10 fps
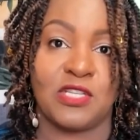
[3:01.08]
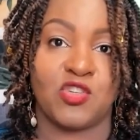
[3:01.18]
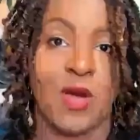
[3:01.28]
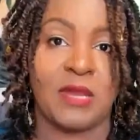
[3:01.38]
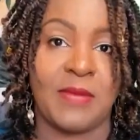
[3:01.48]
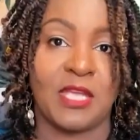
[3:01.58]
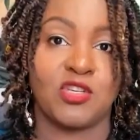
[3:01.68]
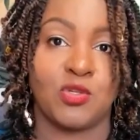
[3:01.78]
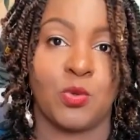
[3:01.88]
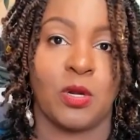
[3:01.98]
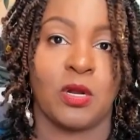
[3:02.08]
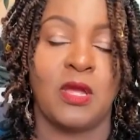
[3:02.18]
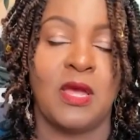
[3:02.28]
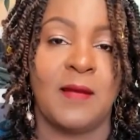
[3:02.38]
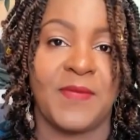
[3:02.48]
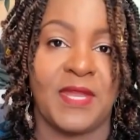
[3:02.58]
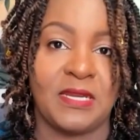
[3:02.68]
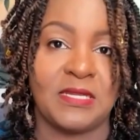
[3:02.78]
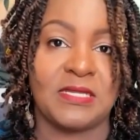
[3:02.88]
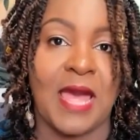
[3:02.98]
to try to make sure that
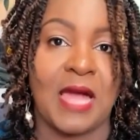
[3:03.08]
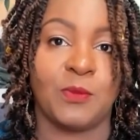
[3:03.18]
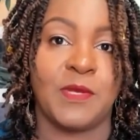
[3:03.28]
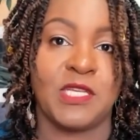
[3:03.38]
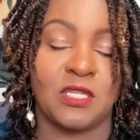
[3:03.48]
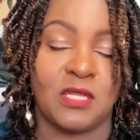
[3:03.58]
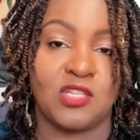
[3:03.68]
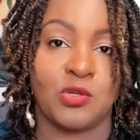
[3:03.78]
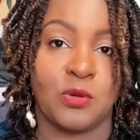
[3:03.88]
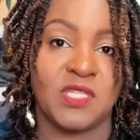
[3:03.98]
it is alopecia that you're